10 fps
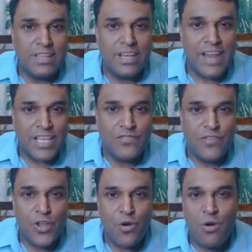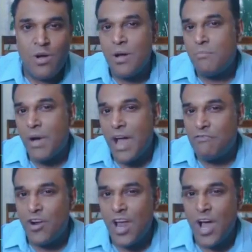the next video. Bye
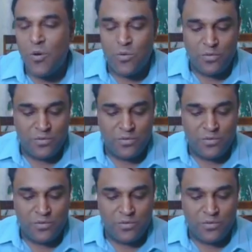for now.